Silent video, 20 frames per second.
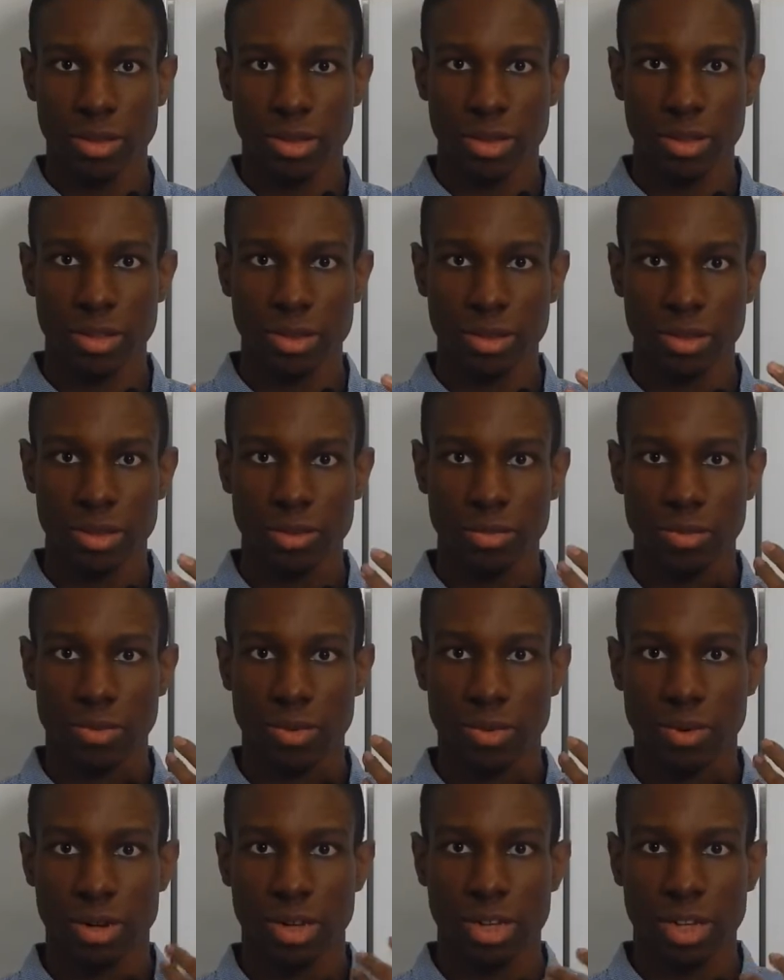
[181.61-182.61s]
can use them
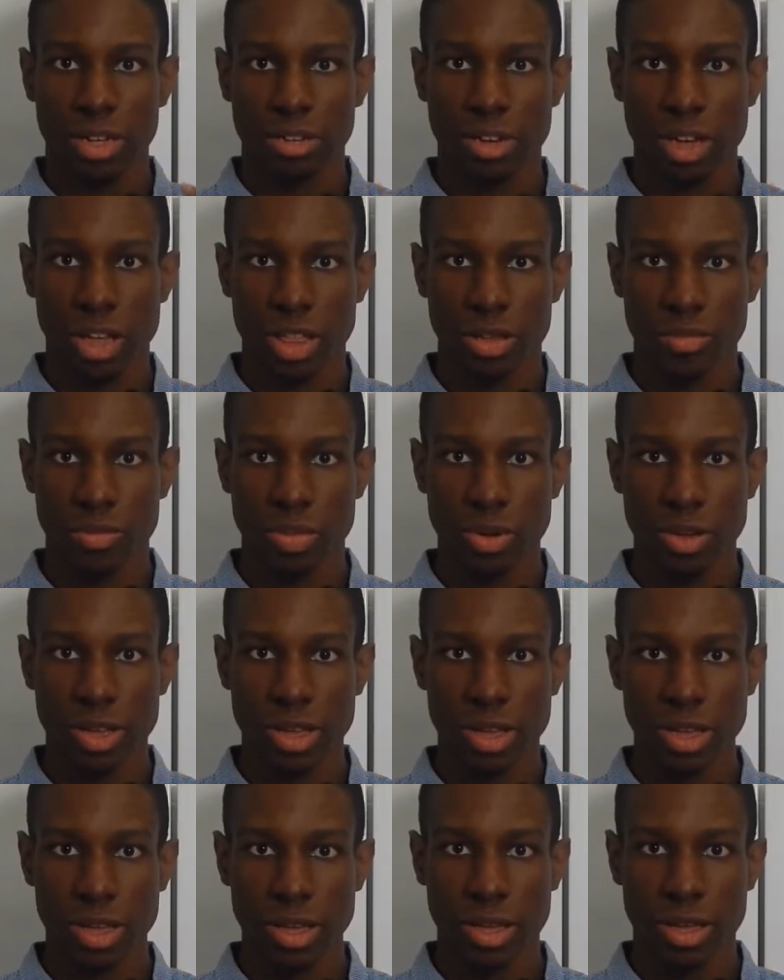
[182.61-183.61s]
for chocolate
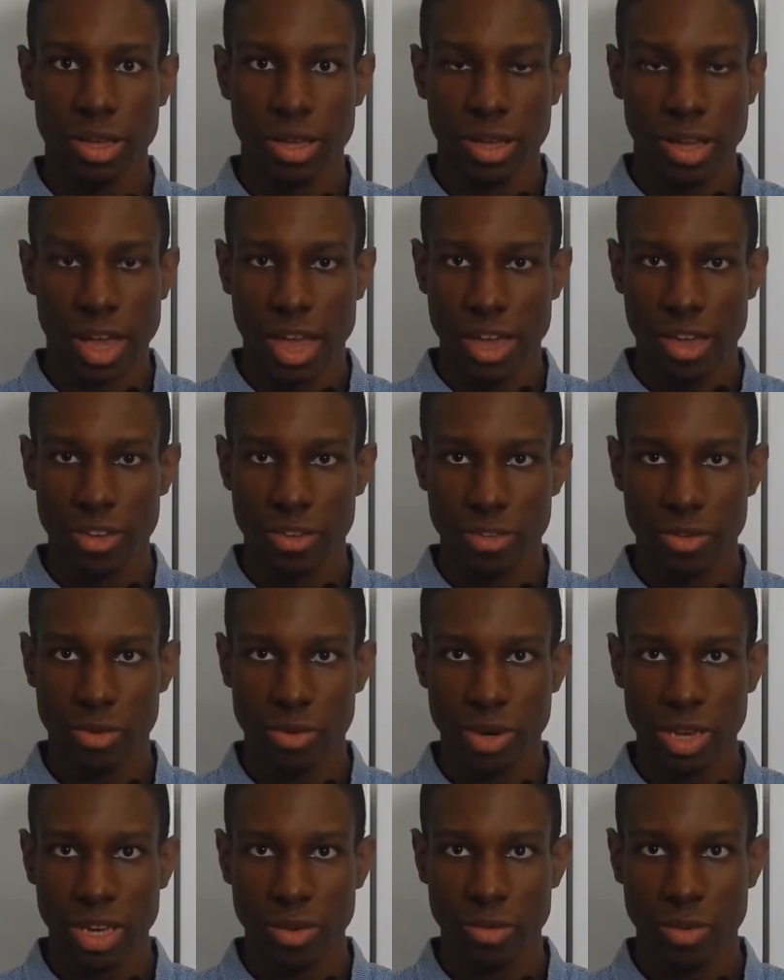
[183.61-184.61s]
pudding, ice
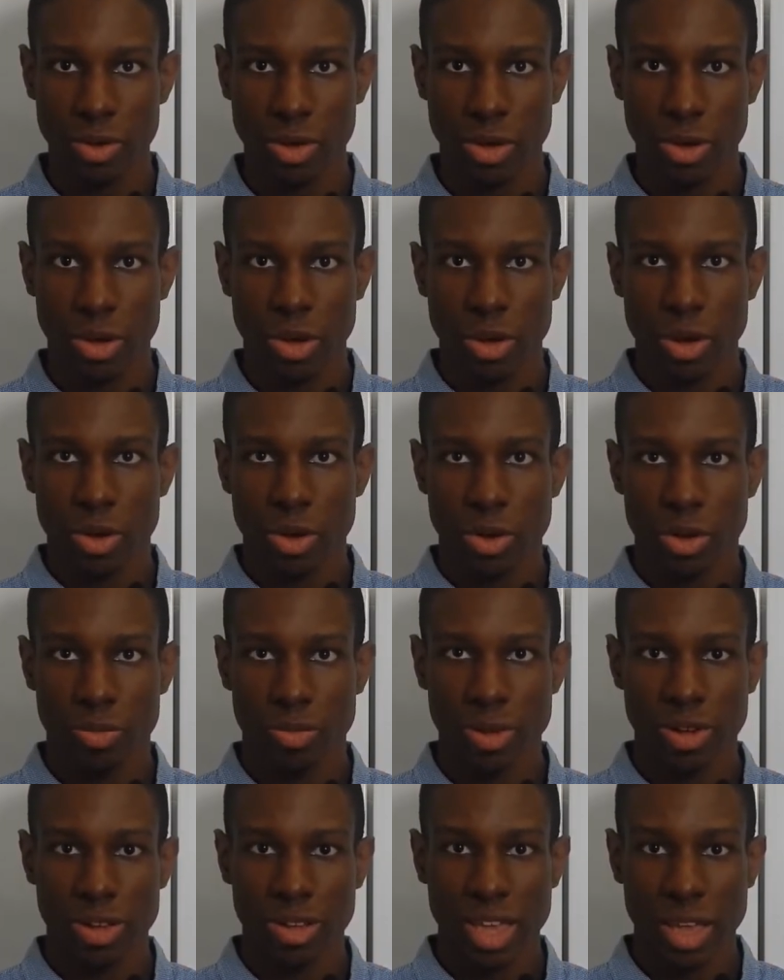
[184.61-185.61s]
cream, or
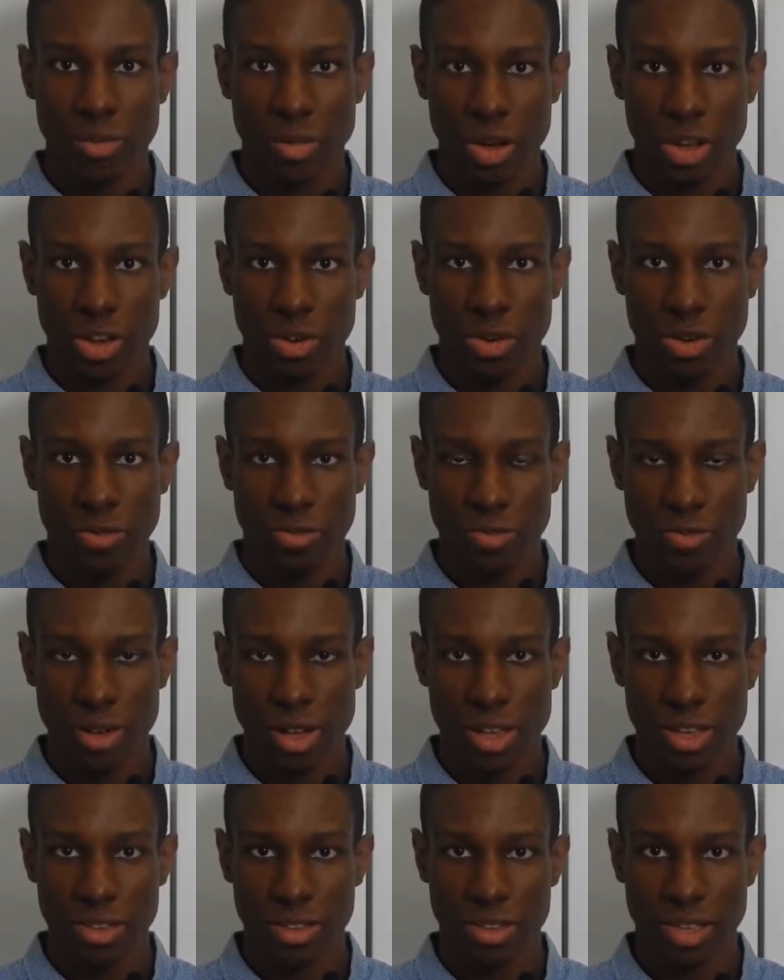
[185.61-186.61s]
better yet, buttercream
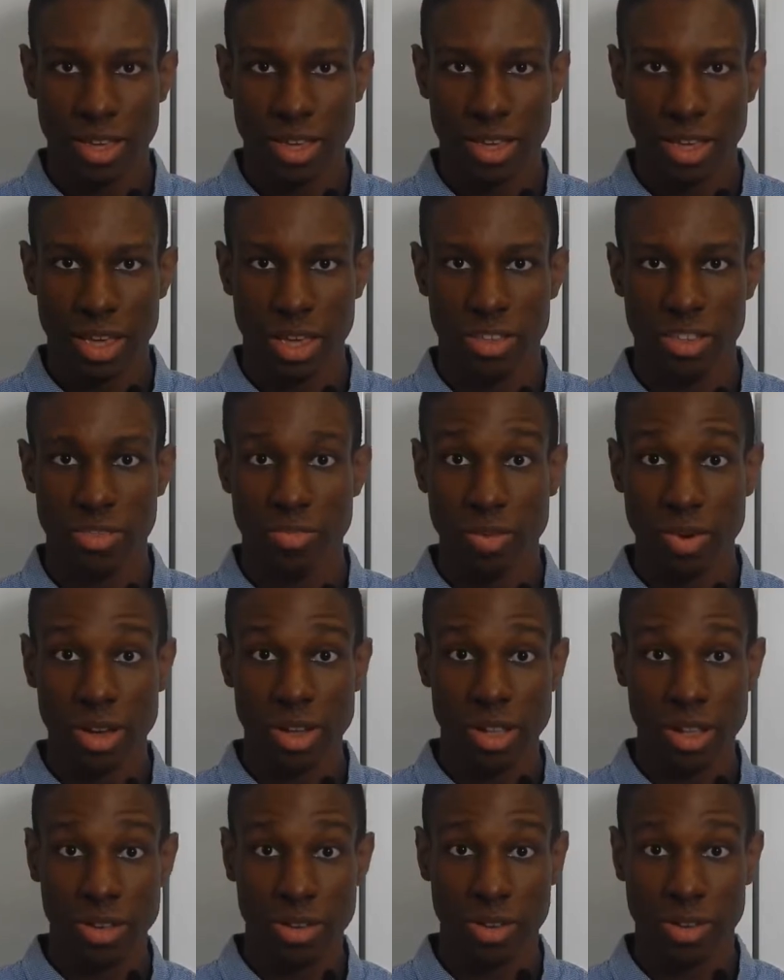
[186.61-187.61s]
frosting and spread it
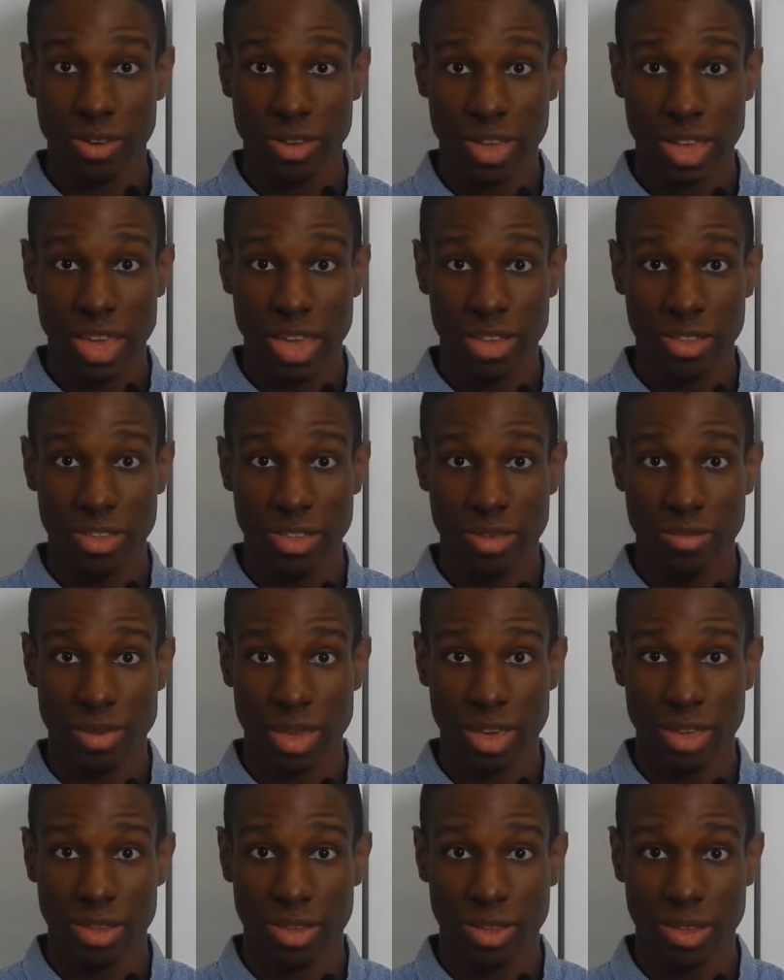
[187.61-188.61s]
on your cake to
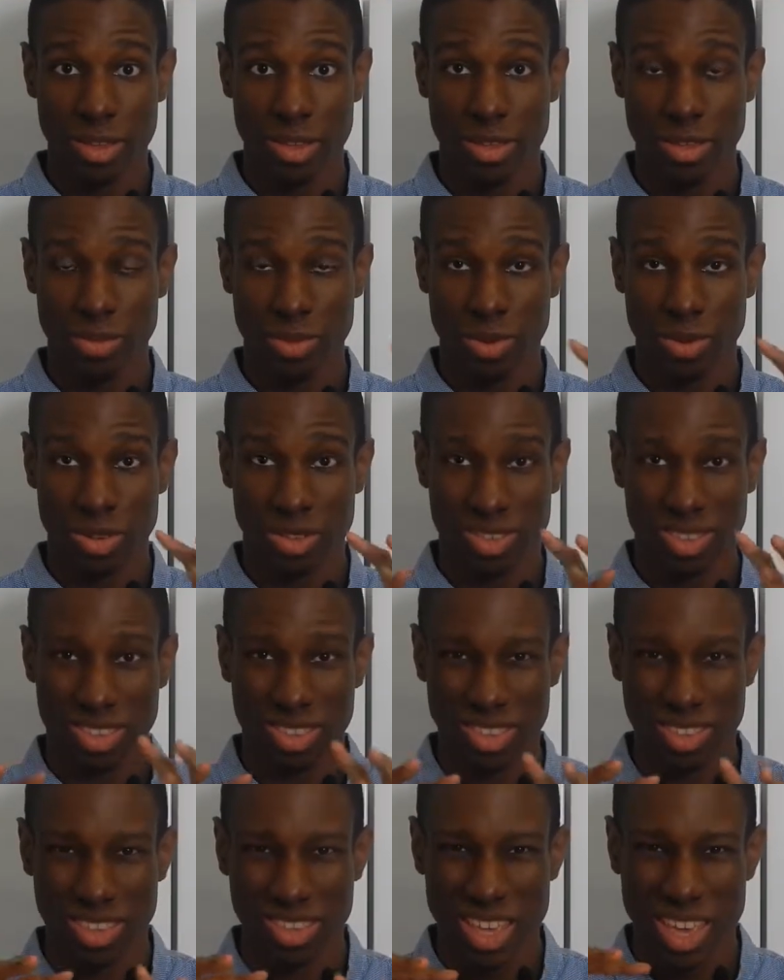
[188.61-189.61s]
make it look some sort of
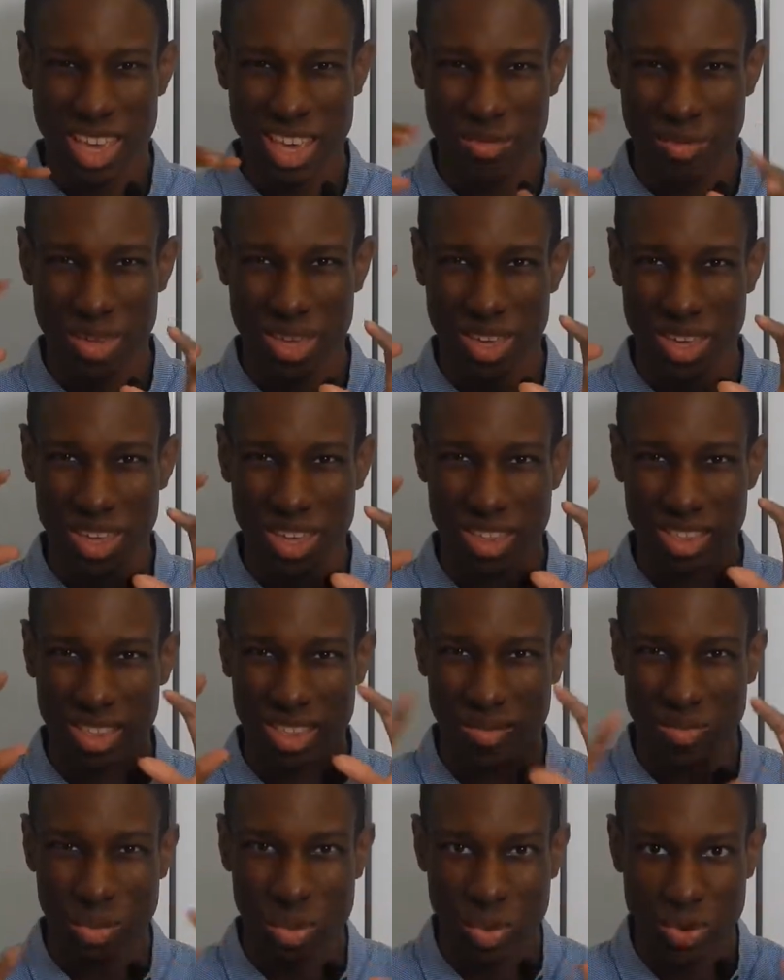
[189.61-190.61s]
slimy,
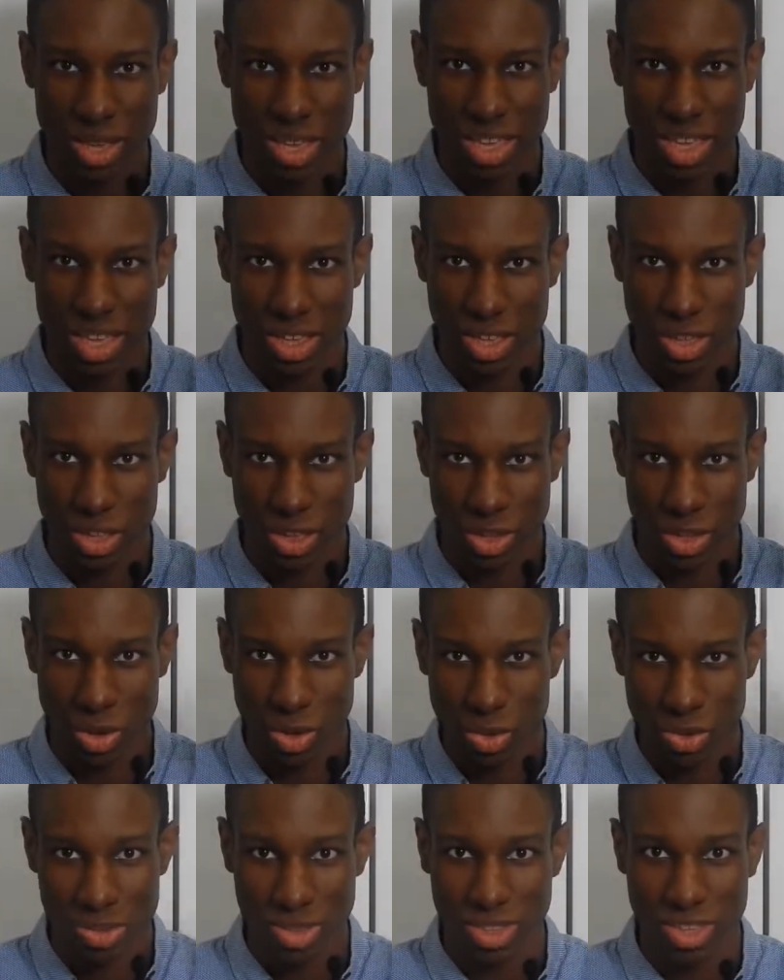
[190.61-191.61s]
spooky,
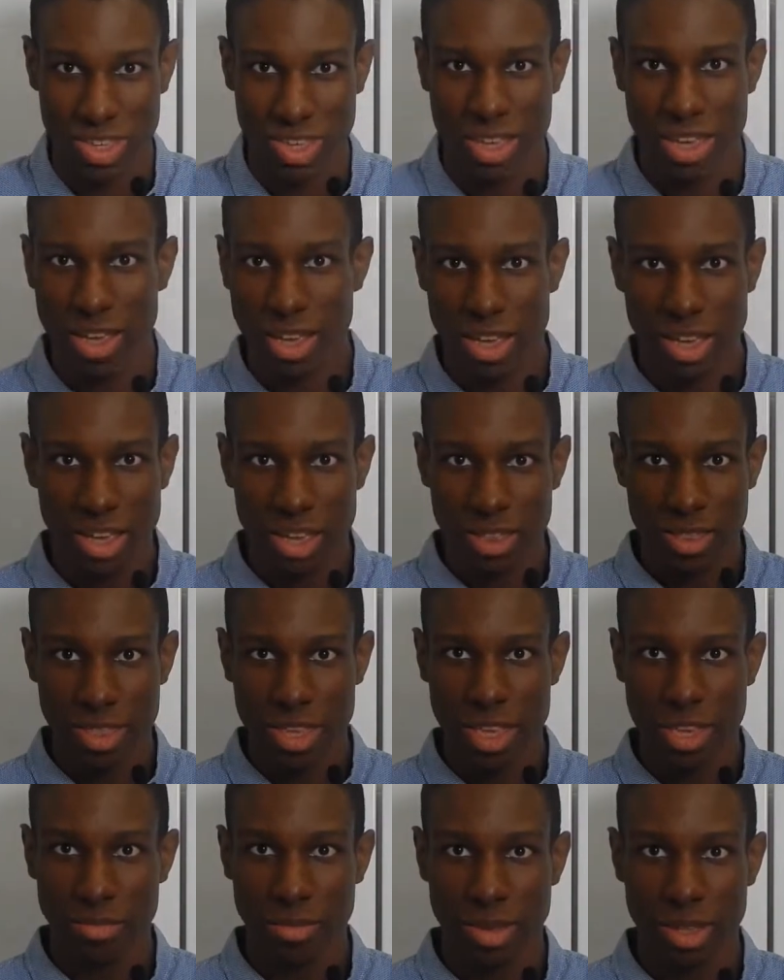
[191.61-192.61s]
ghostly
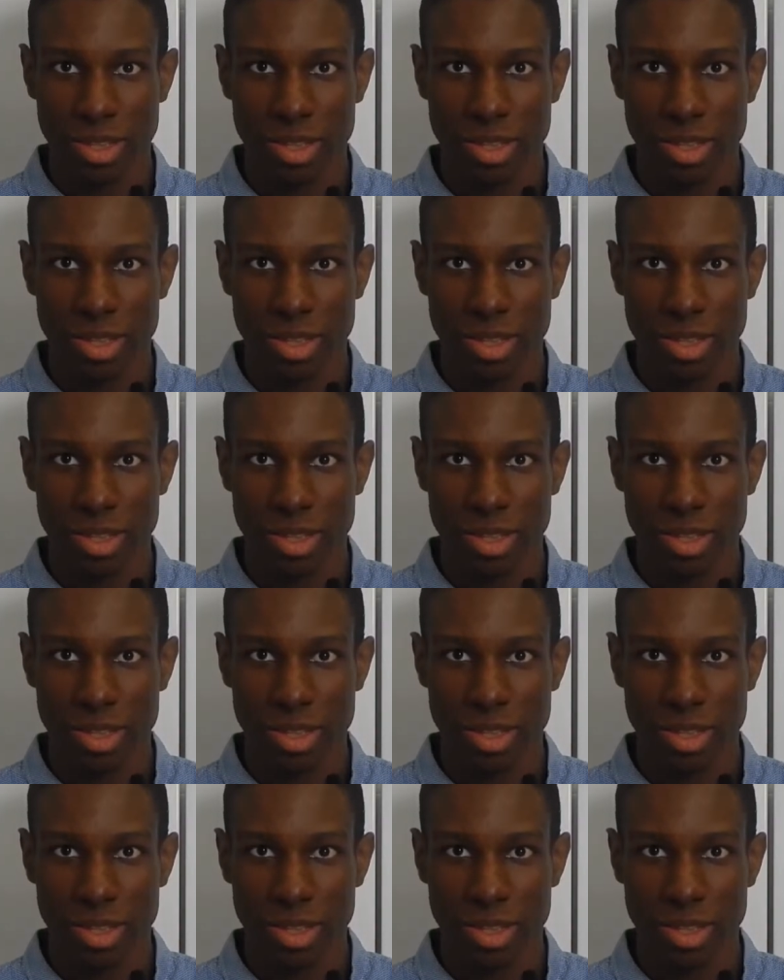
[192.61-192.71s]
theme.